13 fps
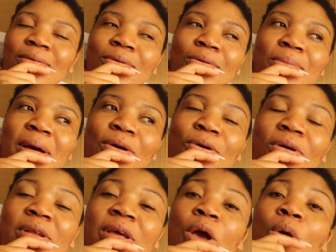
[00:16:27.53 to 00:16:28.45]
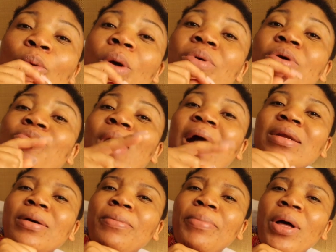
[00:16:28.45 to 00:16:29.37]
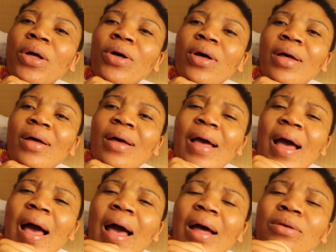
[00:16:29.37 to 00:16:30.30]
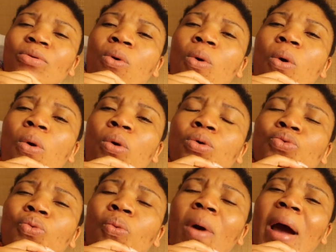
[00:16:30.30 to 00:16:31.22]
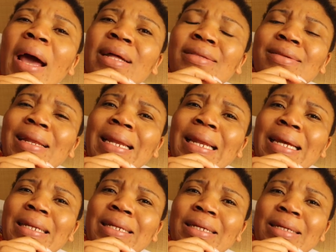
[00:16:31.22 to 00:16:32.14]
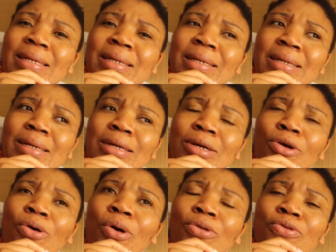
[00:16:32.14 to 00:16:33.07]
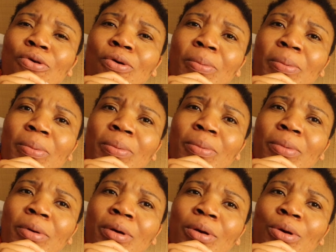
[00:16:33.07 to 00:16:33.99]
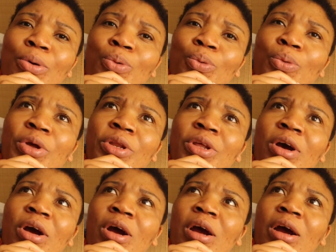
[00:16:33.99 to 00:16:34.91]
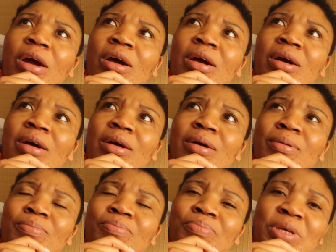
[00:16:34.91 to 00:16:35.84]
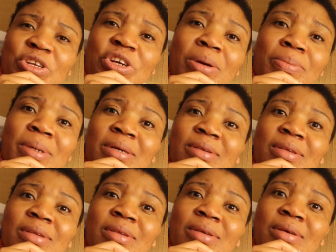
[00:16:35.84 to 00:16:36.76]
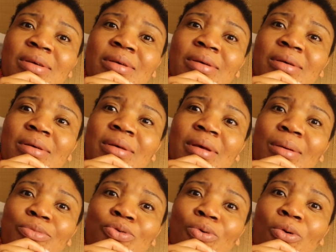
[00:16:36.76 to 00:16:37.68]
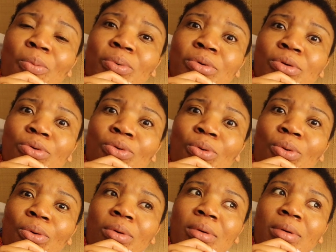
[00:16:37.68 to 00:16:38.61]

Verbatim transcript: Oh my God. When we rang the bell, an old white lady got up with her pajamas, came to open the door.